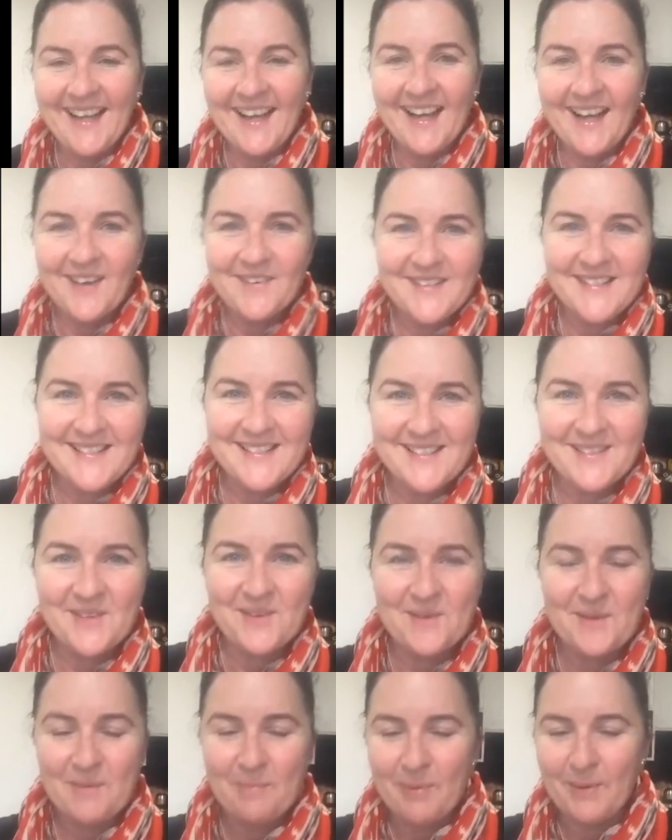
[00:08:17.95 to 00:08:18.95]
I went to school
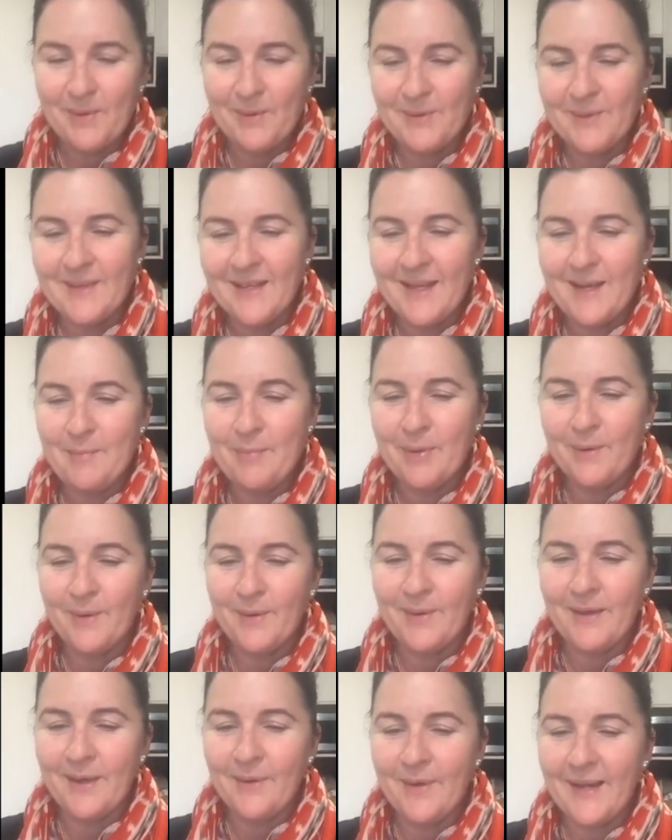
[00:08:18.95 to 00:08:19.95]
with Paul. Hey,
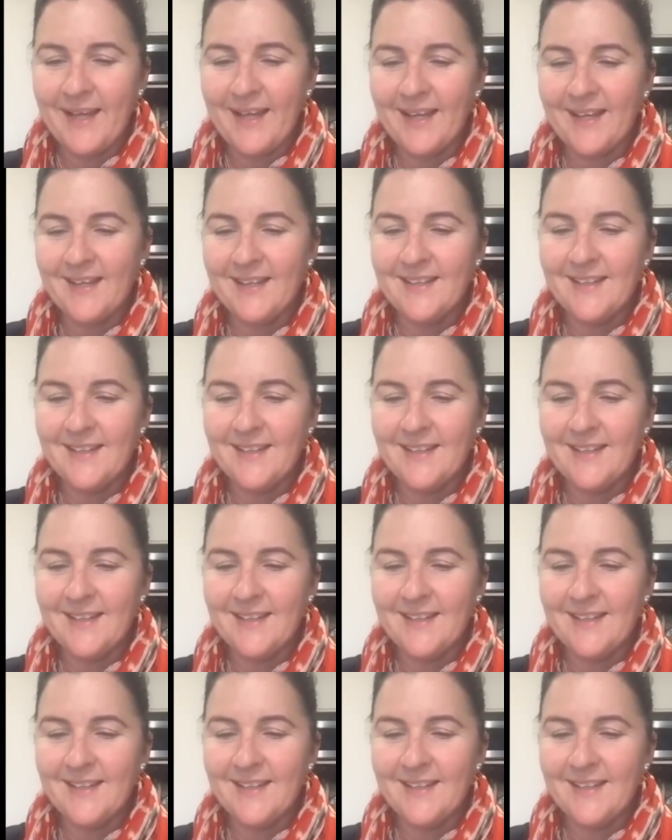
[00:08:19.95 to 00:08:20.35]
Paul. How are ya?